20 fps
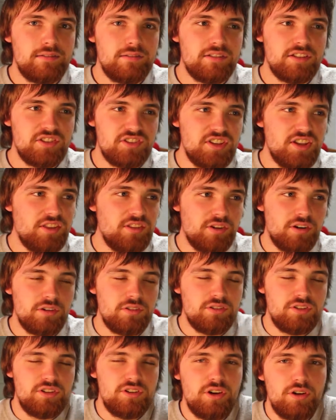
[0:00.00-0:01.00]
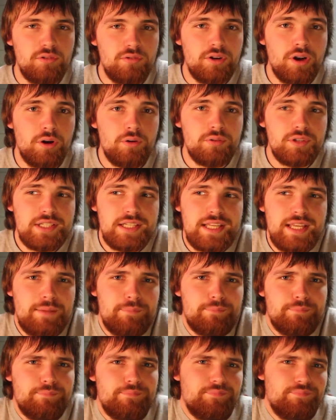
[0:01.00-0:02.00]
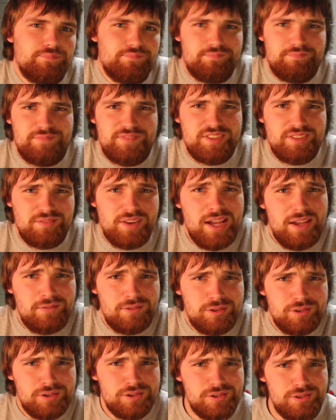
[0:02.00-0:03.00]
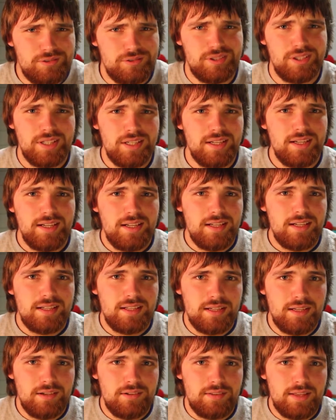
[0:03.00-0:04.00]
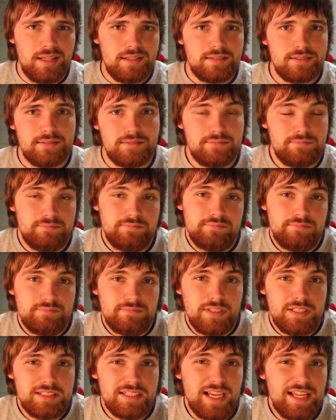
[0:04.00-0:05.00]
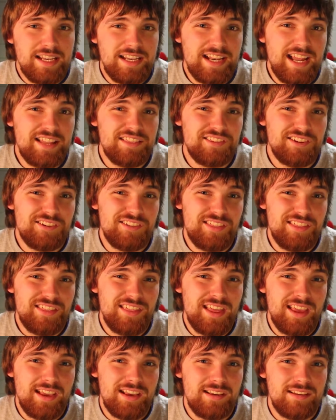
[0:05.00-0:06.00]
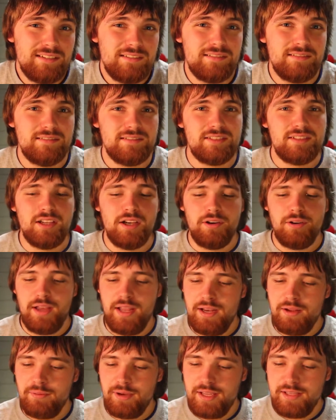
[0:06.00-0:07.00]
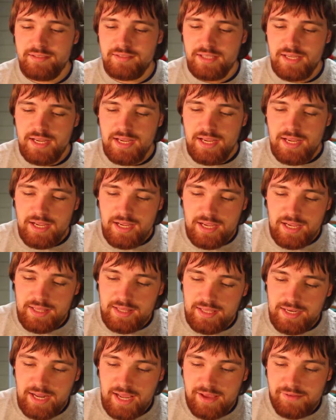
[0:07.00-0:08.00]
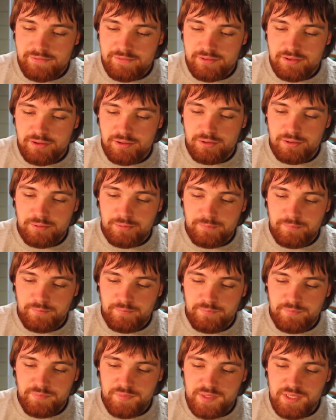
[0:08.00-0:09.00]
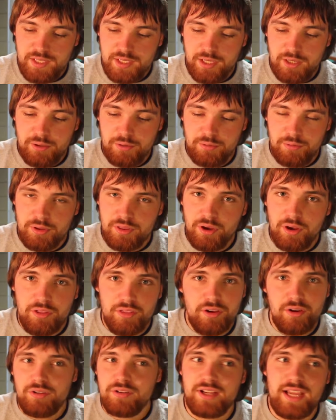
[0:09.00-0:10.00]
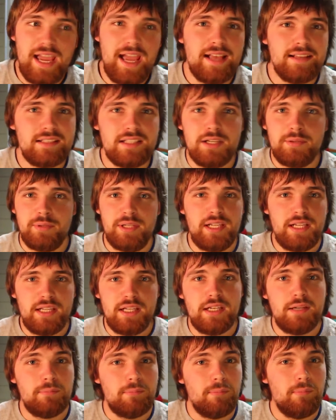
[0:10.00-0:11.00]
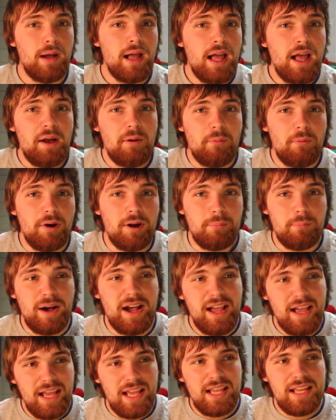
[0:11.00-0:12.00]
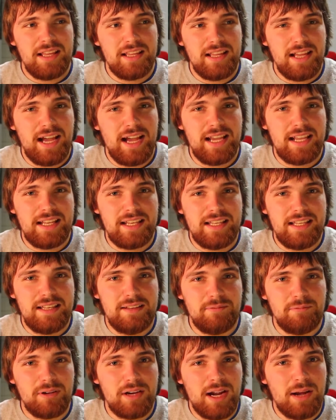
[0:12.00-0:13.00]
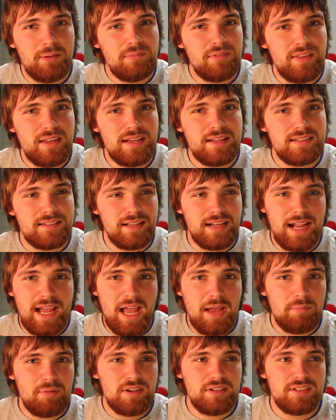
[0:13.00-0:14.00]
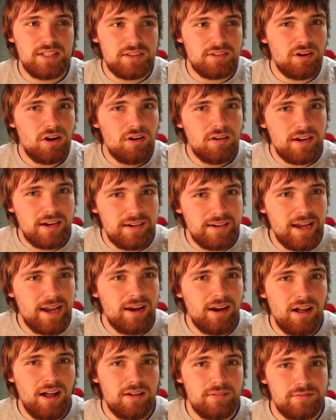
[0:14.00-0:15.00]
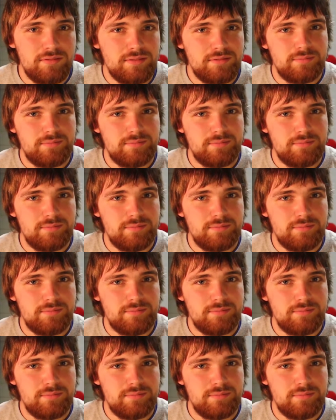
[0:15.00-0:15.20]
The Sith aren't, you know, known to keep survivors. You know, that's kind of not their thing. So anyways, and then after, you know, with all the old cast coming in, what I'm thinking is gonna happen is that they're all gonna die off.